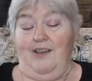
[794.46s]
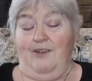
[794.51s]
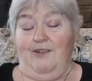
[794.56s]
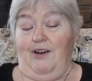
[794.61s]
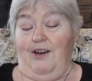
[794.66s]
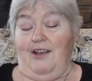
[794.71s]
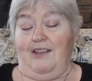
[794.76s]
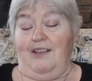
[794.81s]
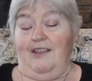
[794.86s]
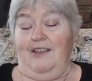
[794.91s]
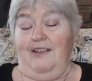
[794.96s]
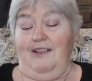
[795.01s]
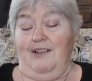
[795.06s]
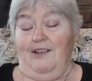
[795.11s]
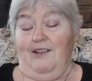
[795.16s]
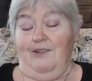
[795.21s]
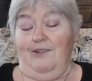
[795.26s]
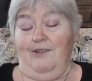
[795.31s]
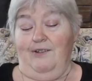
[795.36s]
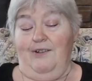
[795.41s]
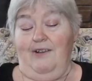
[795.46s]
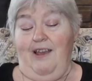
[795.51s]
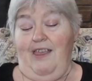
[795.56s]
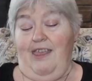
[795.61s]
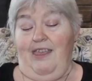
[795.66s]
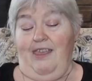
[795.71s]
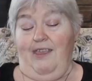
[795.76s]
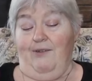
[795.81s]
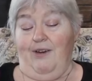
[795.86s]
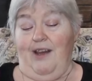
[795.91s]
Rakino,
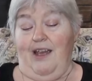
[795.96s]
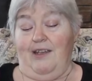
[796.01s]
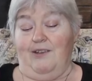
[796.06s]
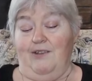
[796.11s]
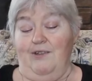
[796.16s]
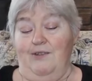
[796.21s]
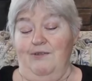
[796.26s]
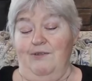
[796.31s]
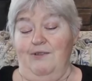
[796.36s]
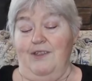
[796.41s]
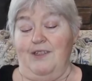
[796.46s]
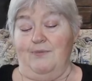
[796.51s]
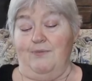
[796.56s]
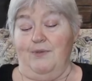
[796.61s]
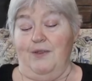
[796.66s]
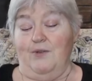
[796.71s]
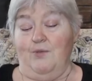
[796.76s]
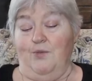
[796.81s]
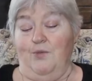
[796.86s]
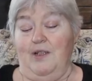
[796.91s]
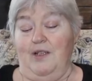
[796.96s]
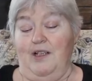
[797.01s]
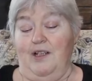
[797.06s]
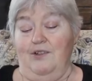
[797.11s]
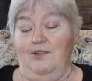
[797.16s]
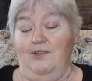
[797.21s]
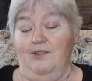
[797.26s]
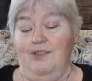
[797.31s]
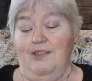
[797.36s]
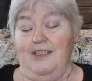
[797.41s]
the raccoon, spent
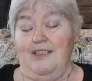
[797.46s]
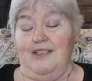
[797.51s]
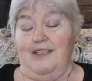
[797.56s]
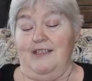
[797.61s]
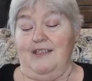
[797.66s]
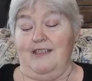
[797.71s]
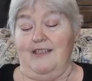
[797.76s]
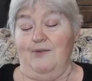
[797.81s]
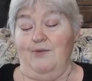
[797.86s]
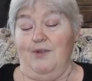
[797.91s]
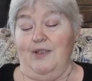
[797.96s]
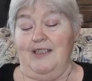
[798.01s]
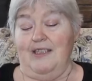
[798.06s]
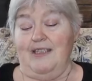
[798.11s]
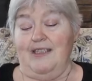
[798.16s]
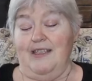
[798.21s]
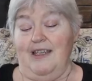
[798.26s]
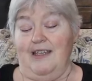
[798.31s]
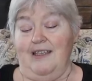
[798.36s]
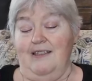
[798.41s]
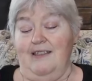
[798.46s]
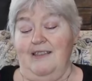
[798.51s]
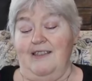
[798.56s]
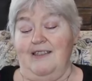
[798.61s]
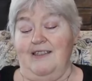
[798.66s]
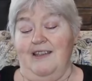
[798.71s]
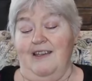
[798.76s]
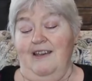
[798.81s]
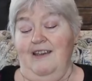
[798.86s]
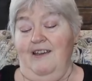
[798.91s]
161
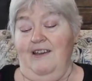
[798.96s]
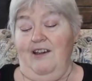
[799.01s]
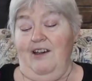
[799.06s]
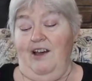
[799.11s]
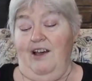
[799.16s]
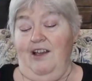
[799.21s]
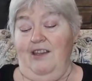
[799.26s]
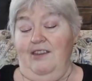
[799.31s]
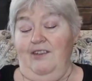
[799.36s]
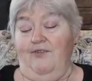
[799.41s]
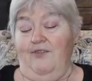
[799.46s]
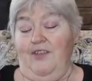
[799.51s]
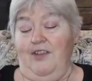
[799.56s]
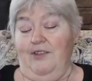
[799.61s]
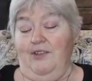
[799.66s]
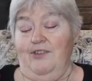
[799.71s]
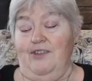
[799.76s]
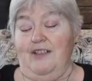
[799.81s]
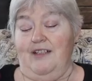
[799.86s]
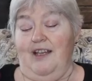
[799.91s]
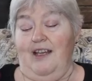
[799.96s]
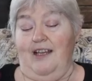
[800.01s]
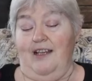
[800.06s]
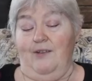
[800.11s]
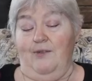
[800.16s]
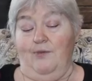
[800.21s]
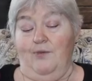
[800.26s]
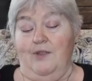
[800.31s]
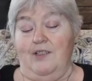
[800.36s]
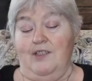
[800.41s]
seconds on the field
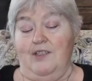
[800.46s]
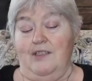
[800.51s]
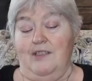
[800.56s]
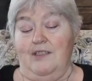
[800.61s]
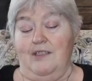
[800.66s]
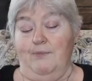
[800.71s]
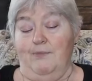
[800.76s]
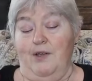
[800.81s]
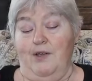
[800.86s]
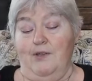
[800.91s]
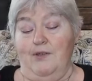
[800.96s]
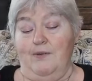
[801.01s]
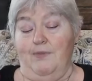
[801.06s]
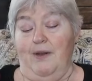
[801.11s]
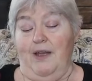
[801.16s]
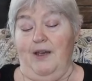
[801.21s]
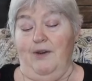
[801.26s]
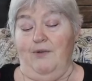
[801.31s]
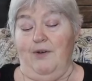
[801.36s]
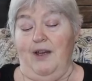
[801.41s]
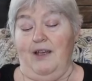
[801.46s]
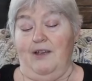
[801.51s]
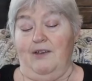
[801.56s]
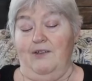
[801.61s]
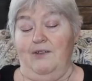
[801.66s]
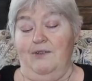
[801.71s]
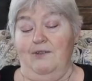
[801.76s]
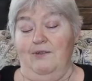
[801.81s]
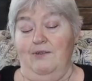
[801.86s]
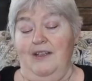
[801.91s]
tonight, which is the most by a
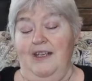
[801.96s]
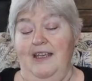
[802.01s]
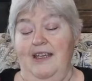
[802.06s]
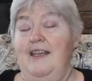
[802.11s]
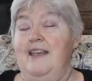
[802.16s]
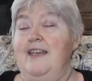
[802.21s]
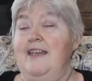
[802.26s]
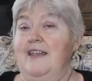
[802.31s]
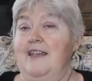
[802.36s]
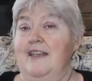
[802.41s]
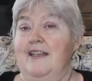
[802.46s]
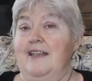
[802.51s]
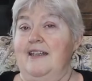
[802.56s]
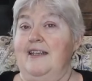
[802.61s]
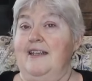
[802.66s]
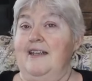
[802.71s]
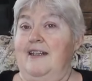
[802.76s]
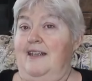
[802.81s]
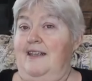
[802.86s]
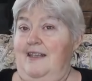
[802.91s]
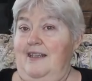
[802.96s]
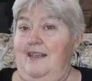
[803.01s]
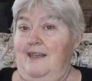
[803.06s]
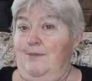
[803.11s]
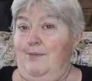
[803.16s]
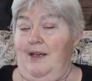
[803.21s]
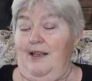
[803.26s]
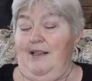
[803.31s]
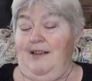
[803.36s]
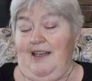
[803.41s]
raccoon in
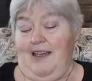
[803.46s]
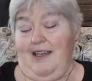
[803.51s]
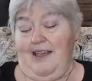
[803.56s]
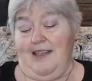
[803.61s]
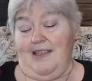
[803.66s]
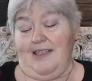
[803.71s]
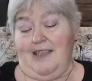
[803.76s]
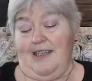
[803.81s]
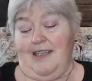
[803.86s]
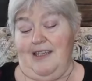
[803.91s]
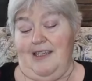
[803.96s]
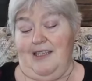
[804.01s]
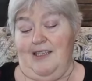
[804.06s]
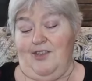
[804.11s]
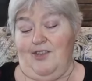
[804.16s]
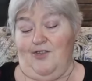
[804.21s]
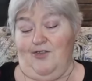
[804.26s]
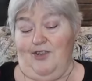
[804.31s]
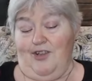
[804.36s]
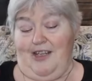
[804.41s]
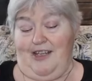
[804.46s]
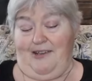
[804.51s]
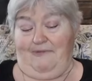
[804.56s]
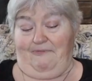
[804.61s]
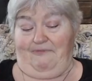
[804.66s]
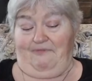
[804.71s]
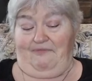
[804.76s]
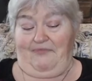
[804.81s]
MLS history.